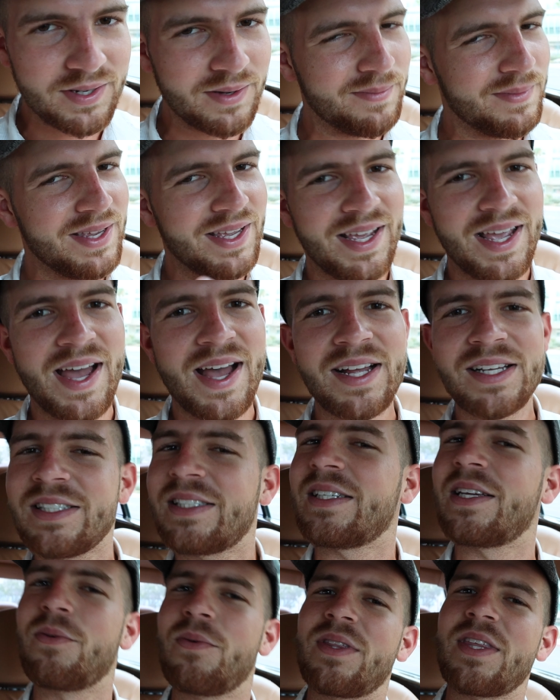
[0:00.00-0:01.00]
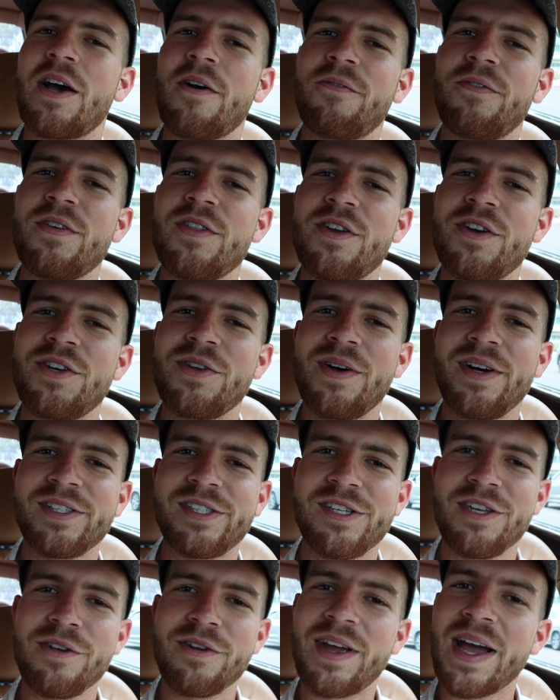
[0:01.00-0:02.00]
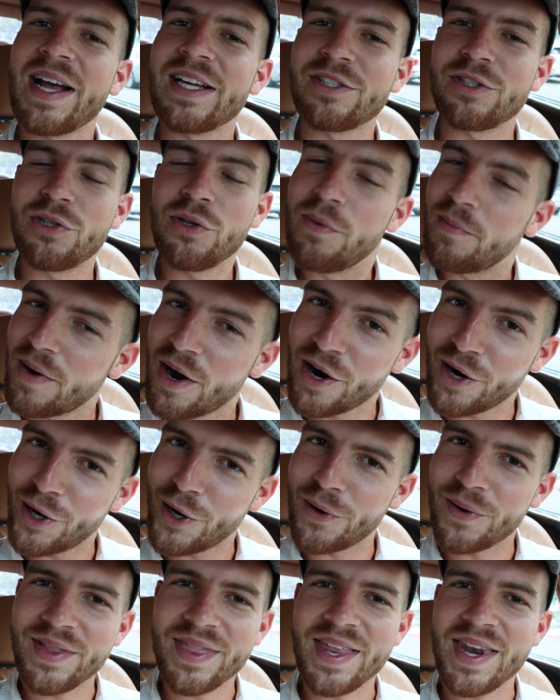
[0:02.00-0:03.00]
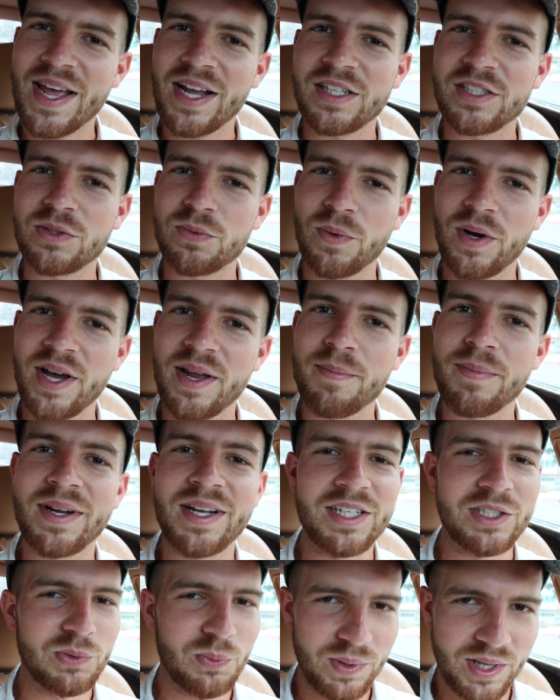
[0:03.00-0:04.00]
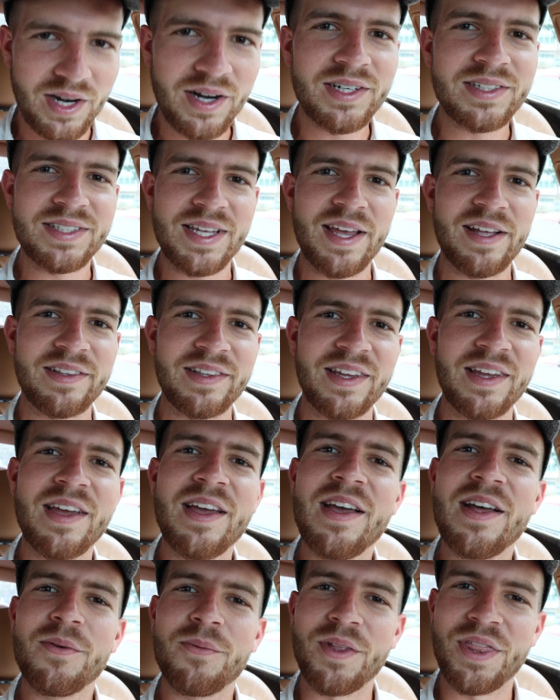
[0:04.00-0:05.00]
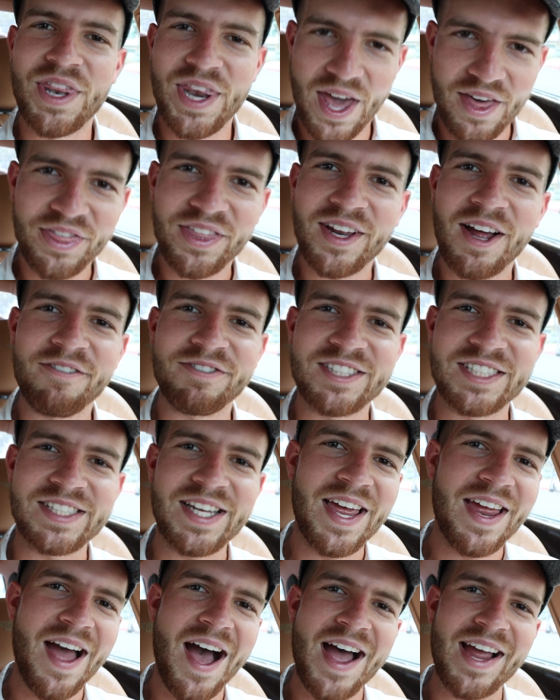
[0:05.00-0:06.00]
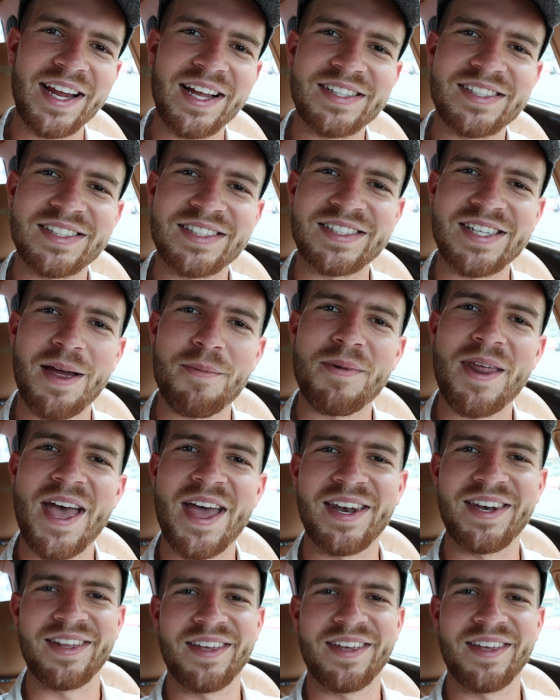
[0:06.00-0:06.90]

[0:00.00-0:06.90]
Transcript: to me, guys. And without further ado, I'll see you guys tomorrow in the next one, because we are daily with nothing left to say. I guess it's time to end